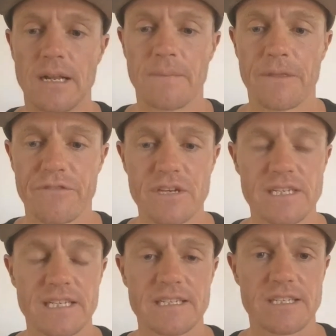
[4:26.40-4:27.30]
the
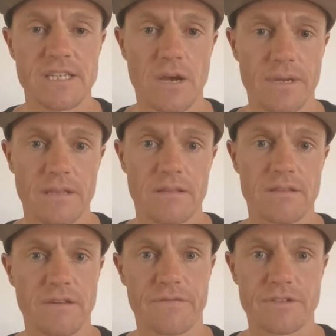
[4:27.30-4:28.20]
first thing is knowing
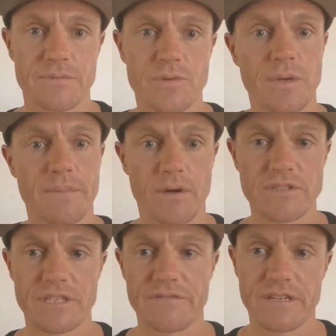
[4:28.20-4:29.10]
the difference between
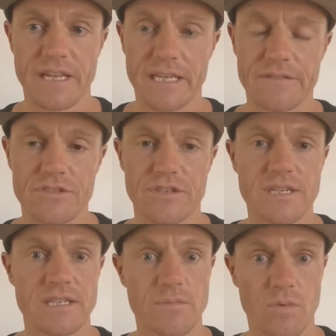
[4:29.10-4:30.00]
positive and negative
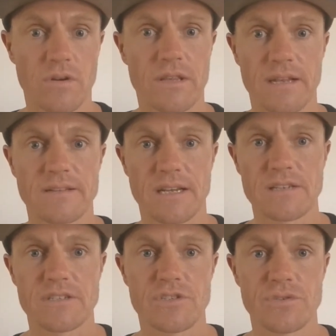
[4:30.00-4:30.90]
stress and what that
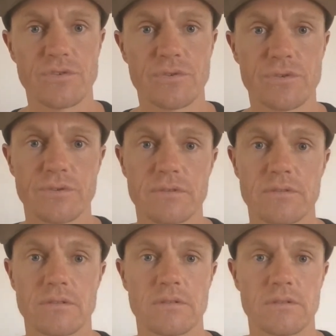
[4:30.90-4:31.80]
does to your
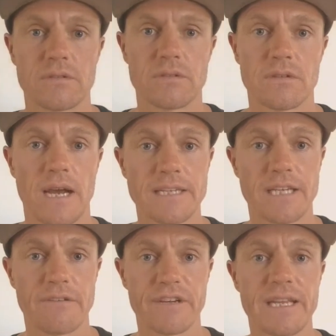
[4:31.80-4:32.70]

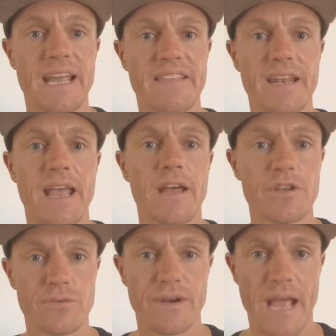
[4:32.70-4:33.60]
HRV, and then how
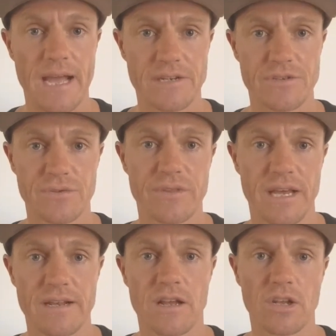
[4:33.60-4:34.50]
do you react to
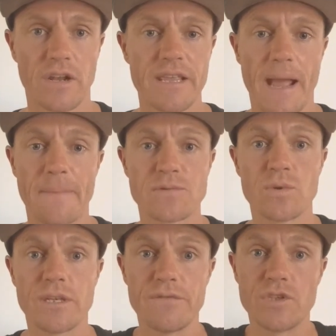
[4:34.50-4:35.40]
that? A lot of the apps
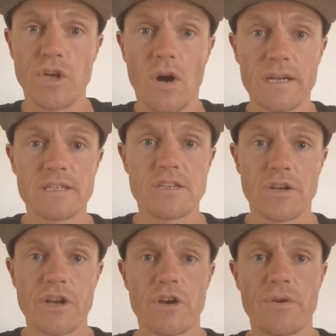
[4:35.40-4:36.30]
will give you guidance.
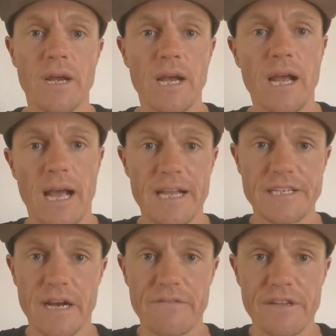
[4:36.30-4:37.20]
I know
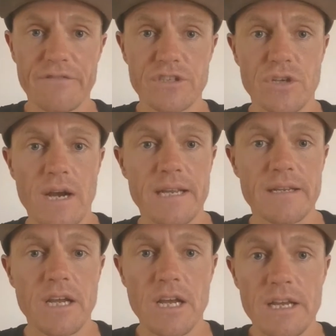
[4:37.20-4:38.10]
HRV for
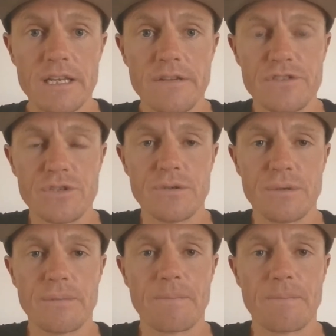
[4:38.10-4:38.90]
training gives you